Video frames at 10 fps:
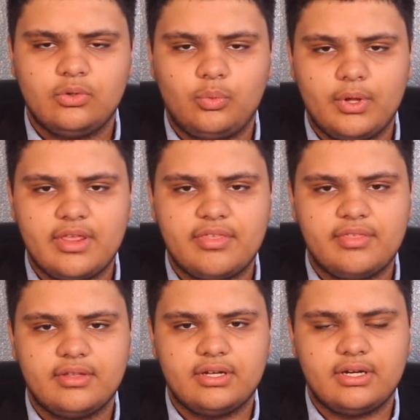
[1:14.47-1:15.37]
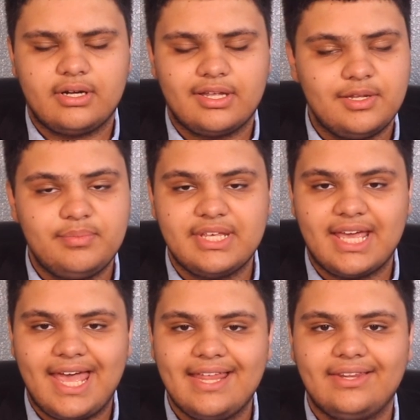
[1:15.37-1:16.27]
with it being
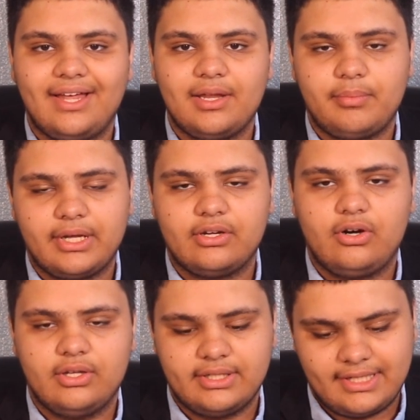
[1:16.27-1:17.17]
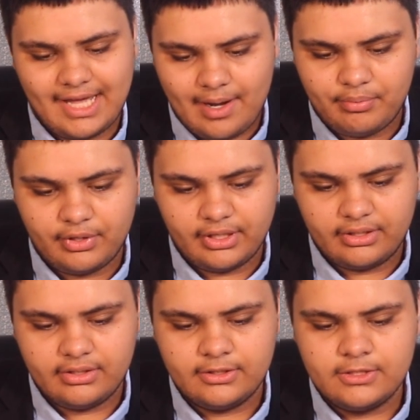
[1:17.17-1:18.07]
headlined by Colin Kaepernick.